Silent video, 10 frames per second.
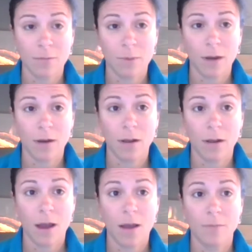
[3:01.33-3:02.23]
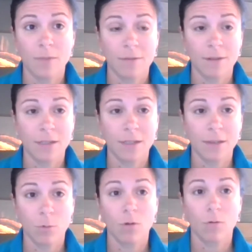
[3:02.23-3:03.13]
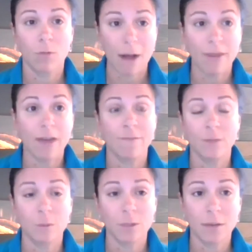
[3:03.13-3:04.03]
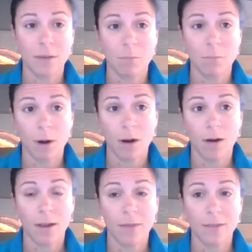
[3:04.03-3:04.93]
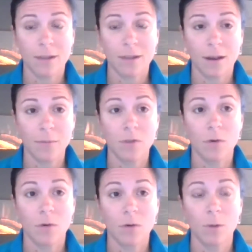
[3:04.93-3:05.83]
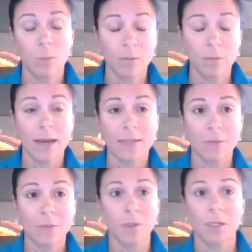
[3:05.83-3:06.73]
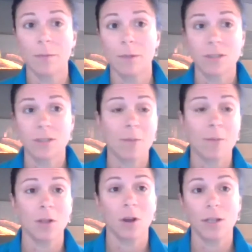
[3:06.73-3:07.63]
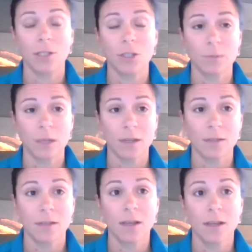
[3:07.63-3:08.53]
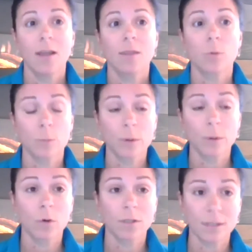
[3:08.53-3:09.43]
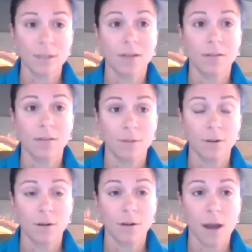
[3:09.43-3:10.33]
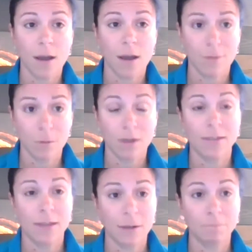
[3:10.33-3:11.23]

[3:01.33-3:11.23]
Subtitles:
but definitely we're around that 50% mark at this time. So we will be asking people to limit their time in the lodge just because there will be more seating for everyone in there.